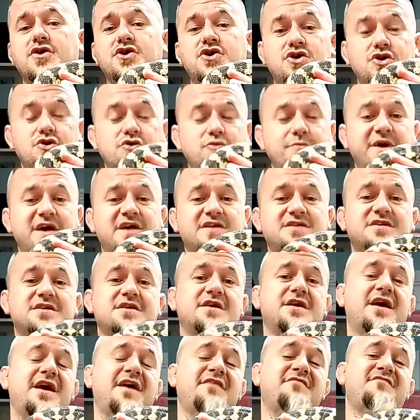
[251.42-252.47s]
humid
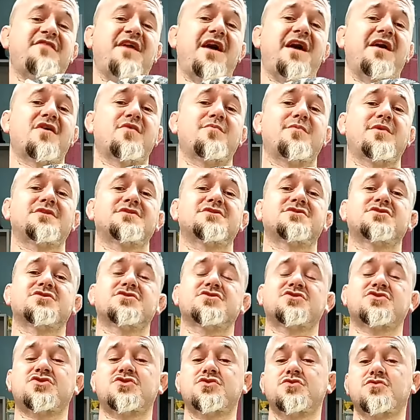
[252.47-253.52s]
environments
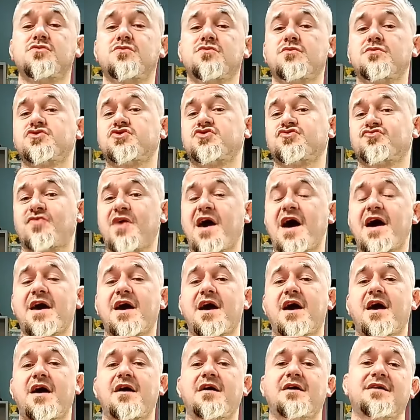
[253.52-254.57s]
to
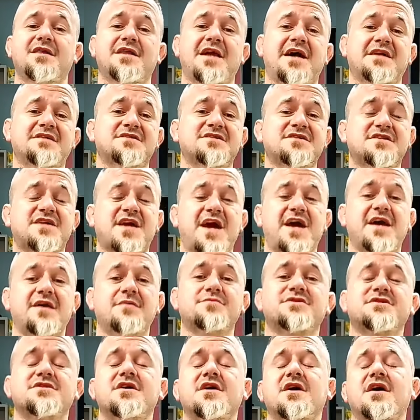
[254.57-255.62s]
drier
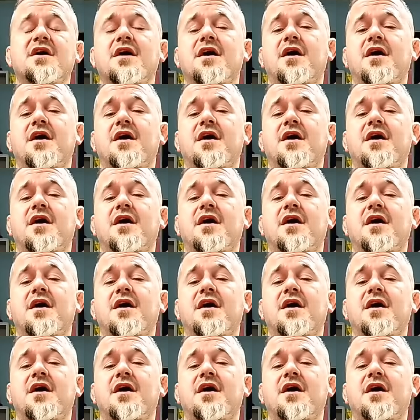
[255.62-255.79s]
landscapes,